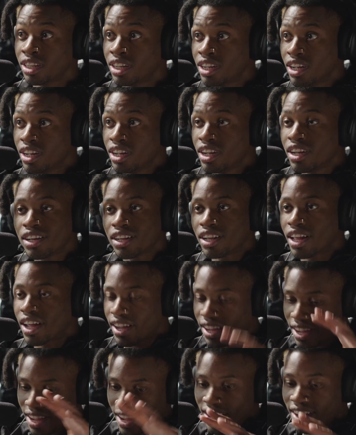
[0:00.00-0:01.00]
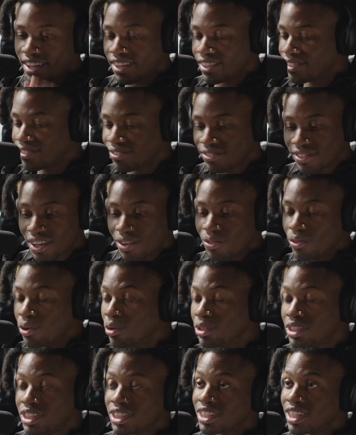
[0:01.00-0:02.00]
Right. Like, and we
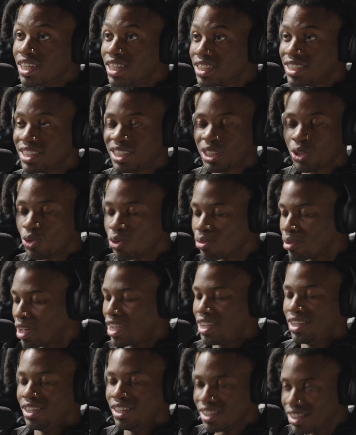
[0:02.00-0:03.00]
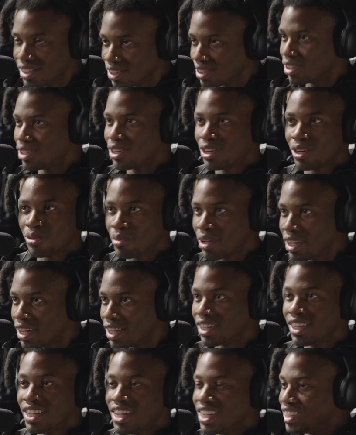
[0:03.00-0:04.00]
would just listen to them like, oh
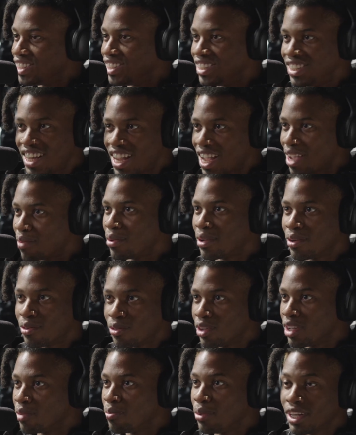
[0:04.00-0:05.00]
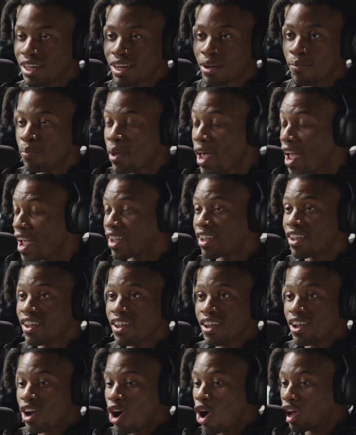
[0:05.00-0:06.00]
man, jamming. It'd be in the back,
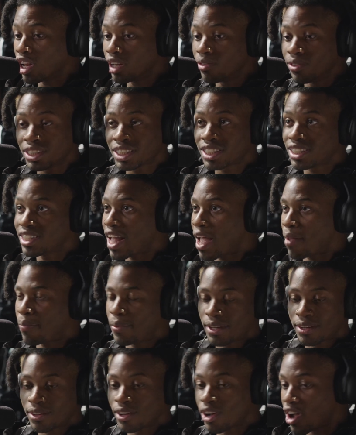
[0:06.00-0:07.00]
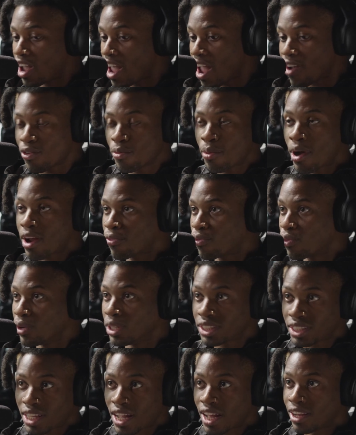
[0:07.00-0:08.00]
all of us snapping, everybody
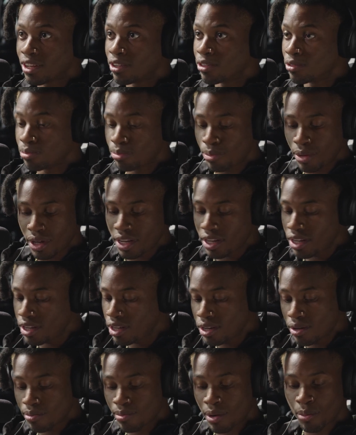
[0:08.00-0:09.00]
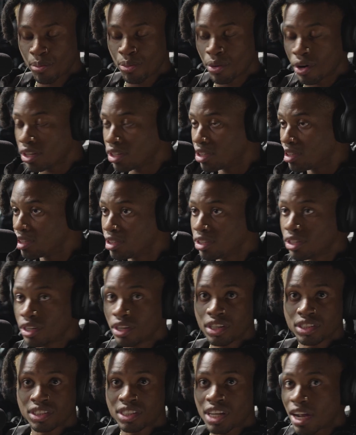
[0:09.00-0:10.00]
freestyling. Yeah. Me, my brother,
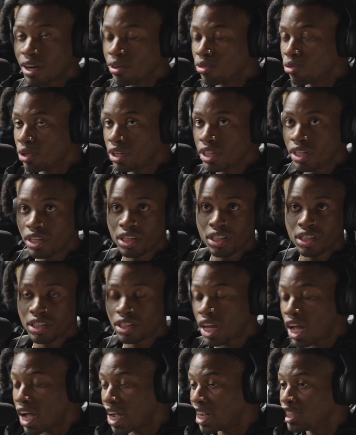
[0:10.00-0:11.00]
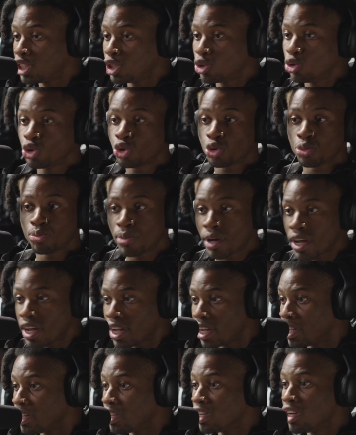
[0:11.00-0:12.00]
Tyree, Nigel,
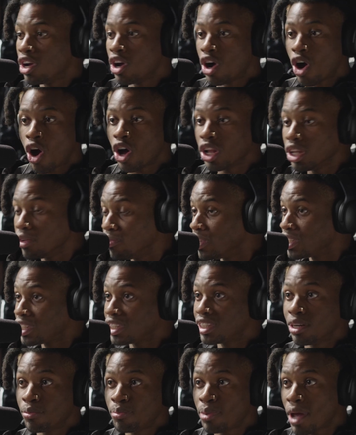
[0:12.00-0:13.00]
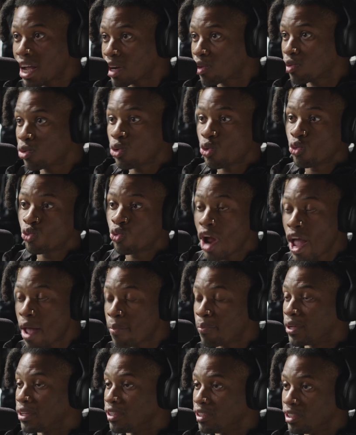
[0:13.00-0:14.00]
Tremaine, all of us in the back room
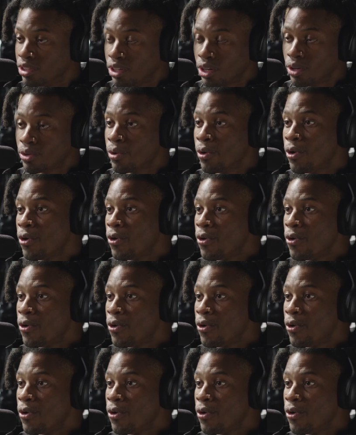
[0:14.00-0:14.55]
rapping, you know?